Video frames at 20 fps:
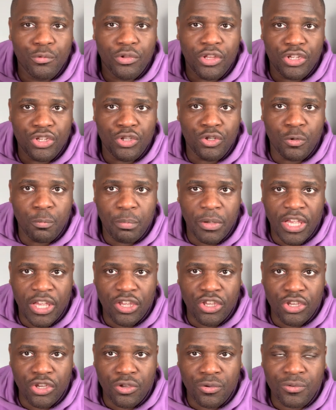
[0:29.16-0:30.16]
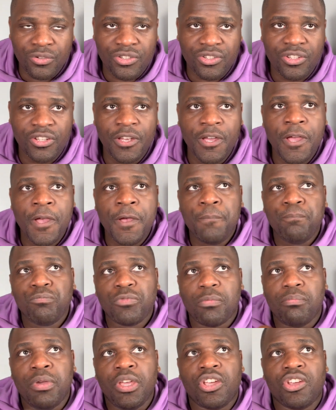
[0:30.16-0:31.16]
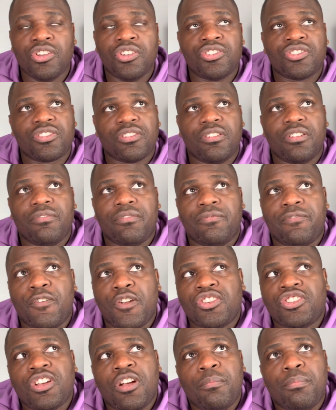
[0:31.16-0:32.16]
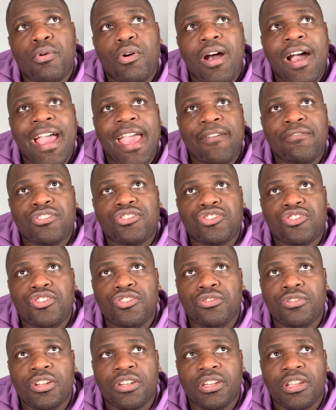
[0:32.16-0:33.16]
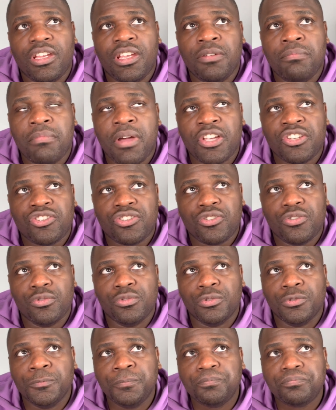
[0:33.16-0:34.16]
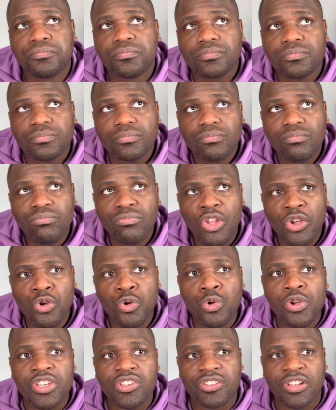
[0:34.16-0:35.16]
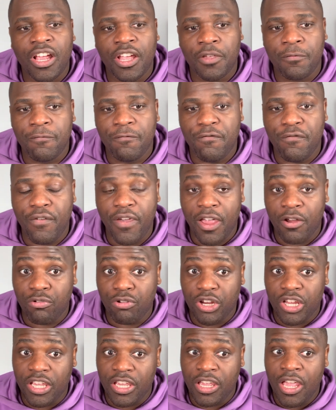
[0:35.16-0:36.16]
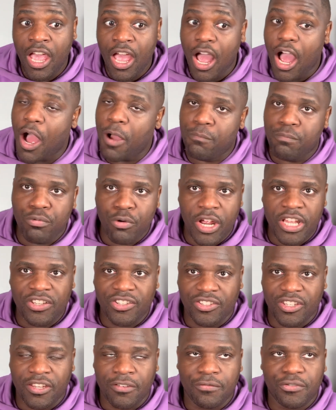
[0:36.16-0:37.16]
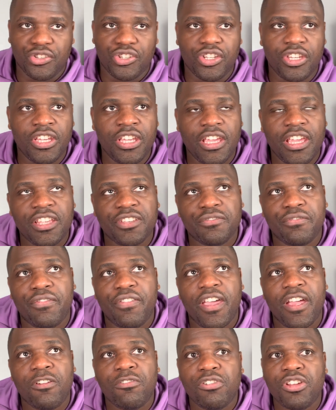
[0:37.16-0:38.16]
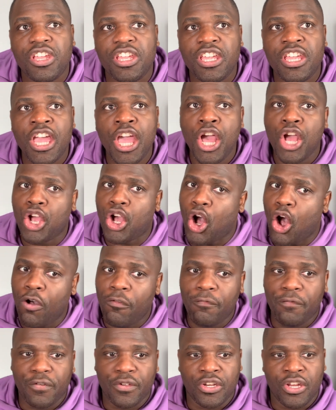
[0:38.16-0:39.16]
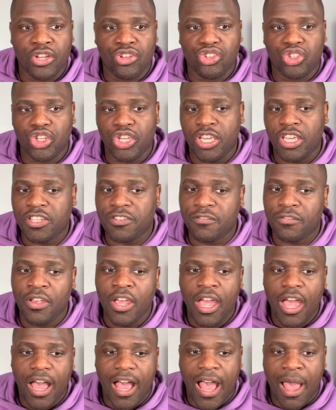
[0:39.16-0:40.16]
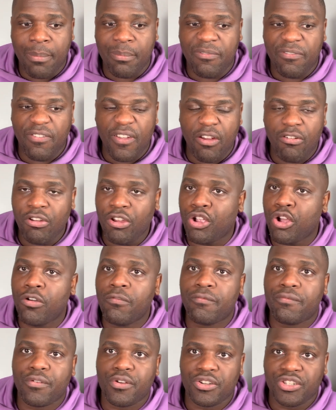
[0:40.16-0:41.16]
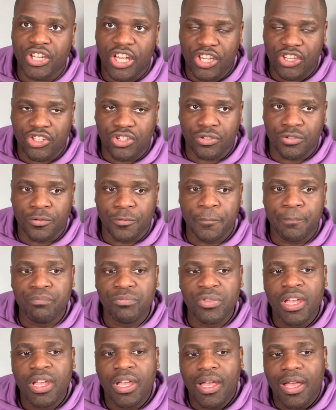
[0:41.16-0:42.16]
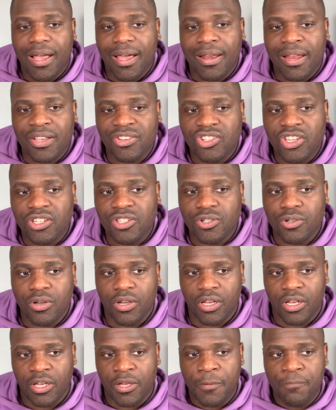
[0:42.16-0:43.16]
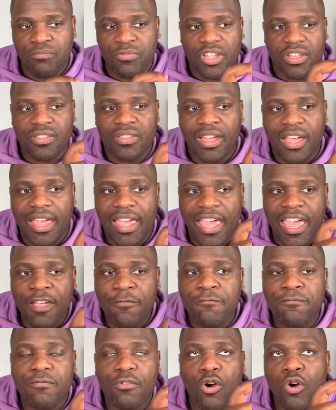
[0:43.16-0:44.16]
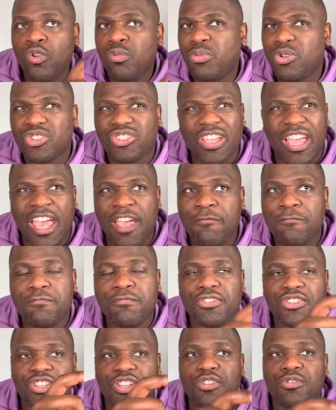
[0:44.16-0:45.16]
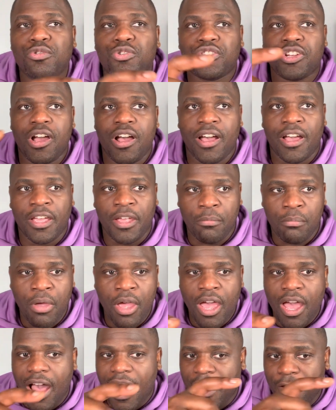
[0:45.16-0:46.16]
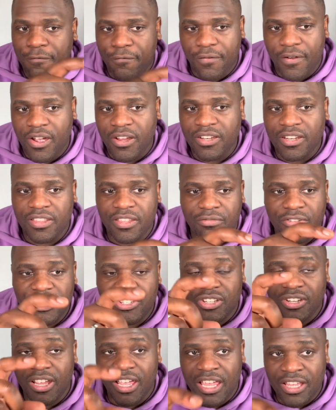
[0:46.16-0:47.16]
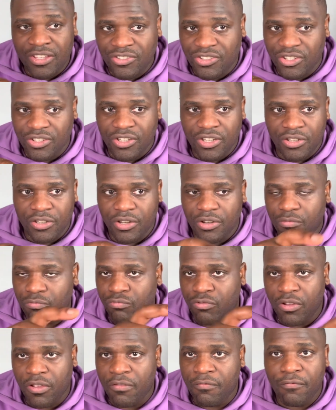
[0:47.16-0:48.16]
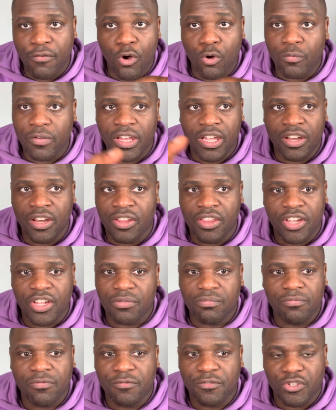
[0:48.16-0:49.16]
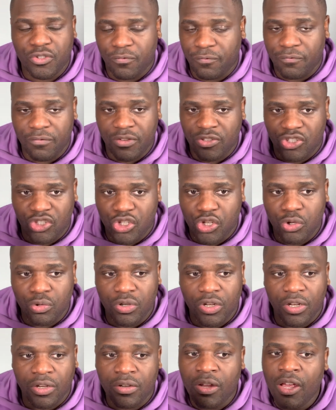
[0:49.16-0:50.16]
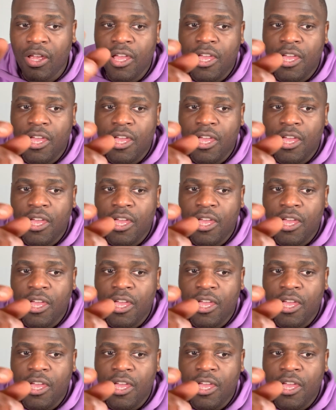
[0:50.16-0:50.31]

that you're not being used. Because, for example, I have a student in my school who is like very abrasive. She is very confident. She is um, very confrontational. And I said to her that ev almost every single time I find that there is an incident involving another student,